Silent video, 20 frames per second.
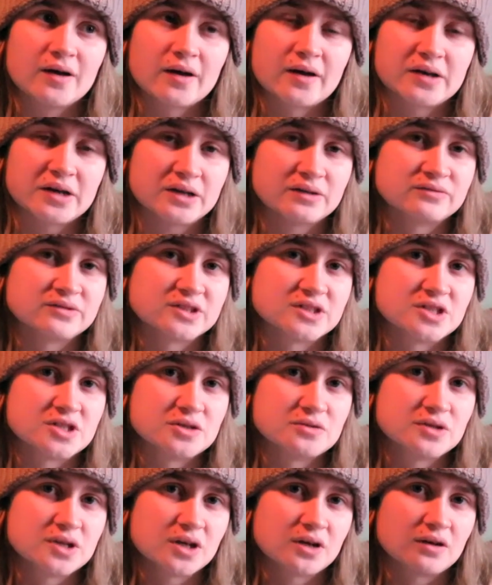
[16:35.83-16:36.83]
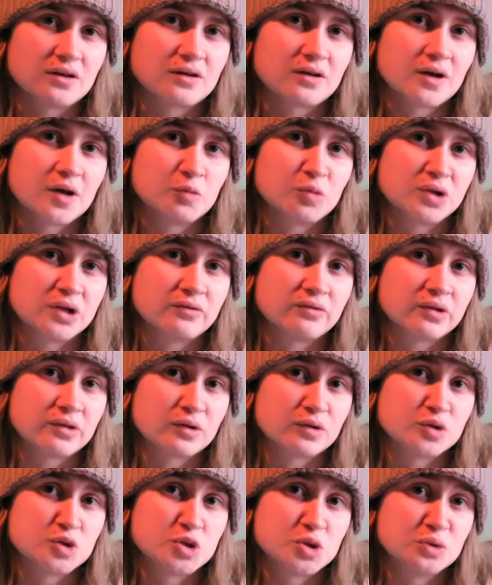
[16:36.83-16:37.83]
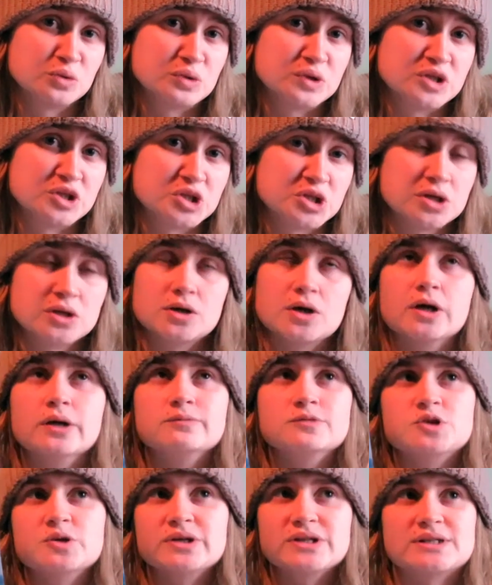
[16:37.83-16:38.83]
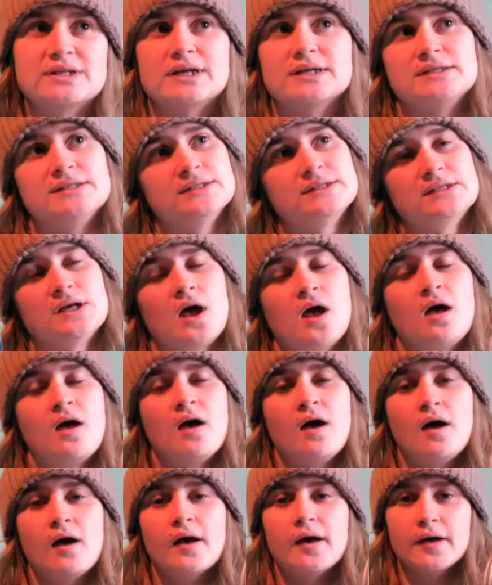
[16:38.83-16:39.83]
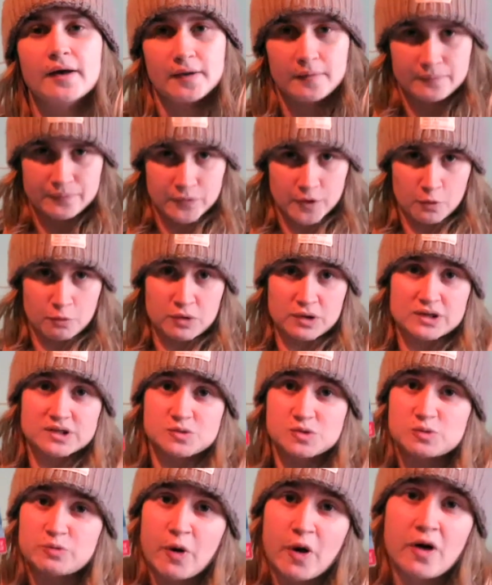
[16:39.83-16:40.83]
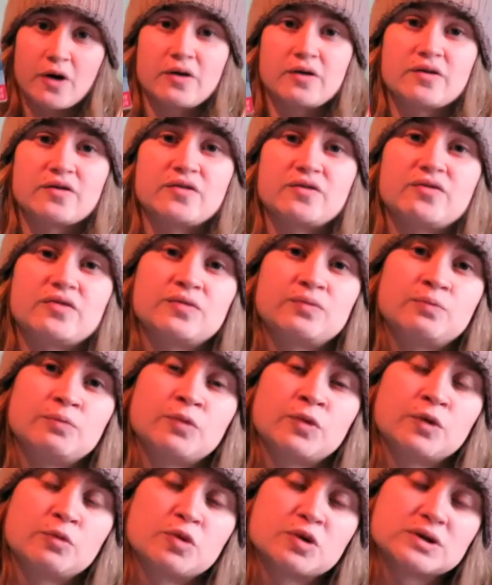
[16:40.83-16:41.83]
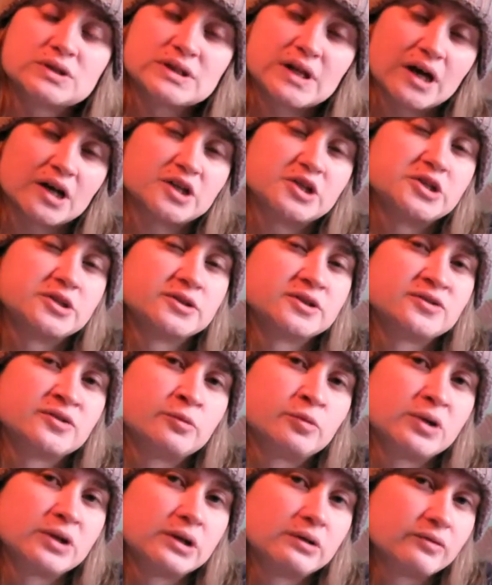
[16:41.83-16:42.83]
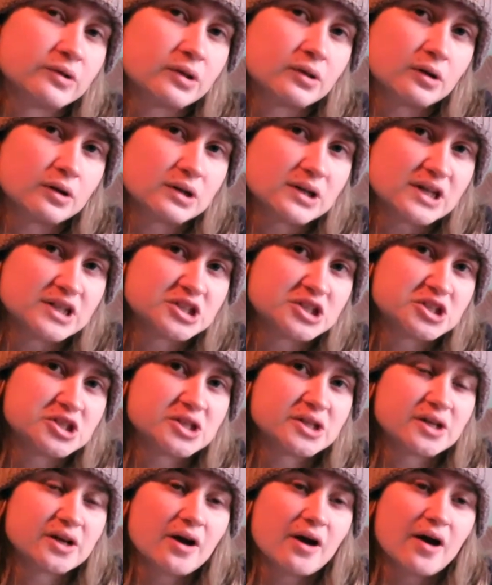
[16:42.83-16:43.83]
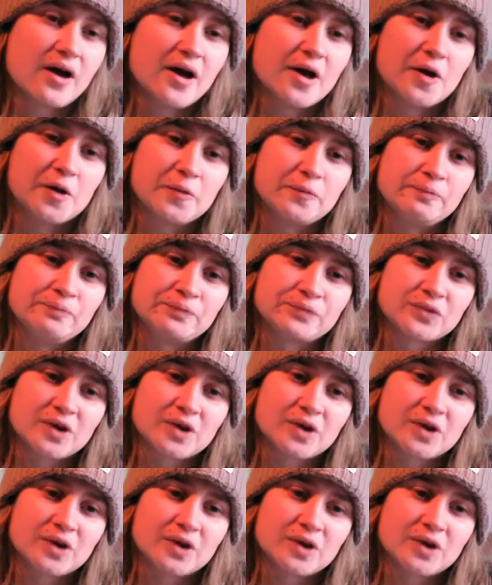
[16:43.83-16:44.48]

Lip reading: Gav is doing a BELIEVEATHON 2 this year. I'm so excited. But this was part of the books that I chose for BELIEVEATHON last year, and